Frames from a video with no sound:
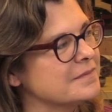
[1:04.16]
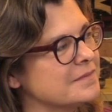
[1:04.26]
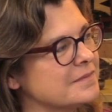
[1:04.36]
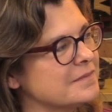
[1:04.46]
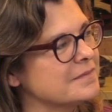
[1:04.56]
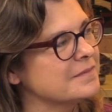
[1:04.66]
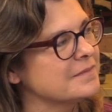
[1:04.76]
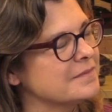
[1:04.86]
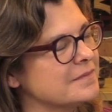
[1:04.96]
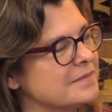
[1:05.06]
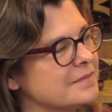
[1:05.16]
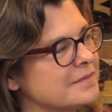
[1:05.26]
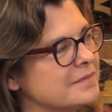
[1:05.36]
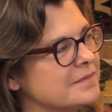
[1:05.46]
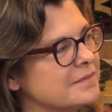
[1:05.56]

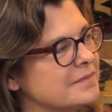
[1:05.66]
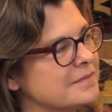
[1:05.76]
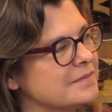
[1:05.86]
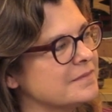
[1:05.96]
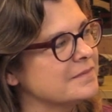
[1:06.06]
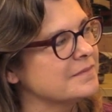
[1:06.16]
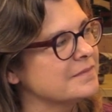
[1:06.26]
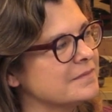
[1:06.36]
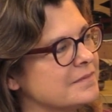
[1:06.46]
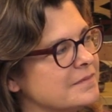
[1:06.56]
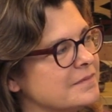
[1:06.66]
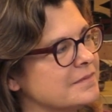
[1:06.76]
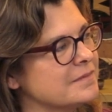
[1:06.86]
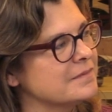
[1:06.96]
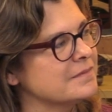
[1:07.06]

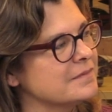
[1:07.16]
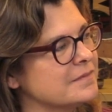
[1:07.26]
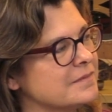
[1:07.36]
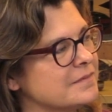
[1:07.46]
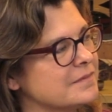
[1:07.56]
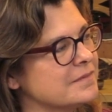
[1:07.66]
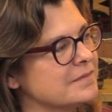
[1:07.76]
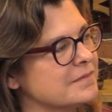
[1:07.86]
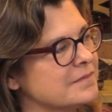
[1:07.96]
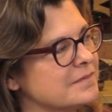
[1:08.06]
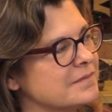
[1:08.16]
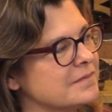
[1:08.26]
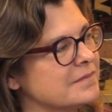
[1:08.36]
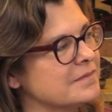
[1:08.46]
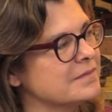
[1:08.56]

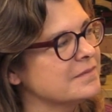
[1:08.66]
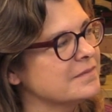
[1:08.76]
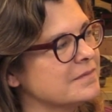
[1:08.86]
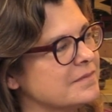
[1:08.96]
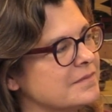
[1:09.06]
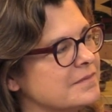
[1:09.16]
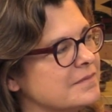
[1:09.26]
[no speech]